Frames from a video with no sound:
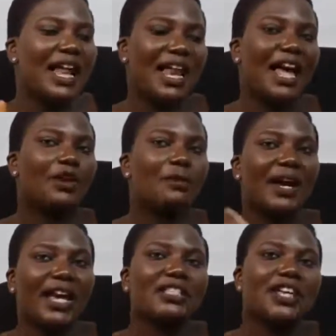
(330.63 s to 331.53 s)
like you
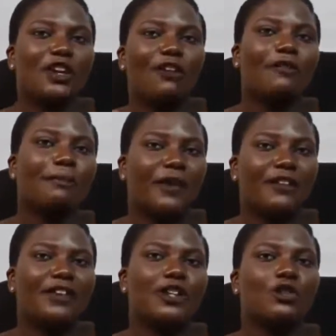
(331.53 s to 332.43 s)
make a scale of
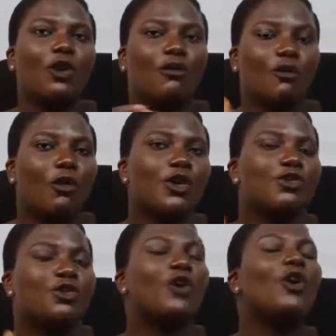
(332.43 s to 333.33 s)
preference of what
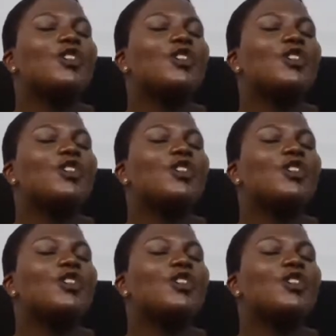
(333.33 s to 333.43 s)
you want,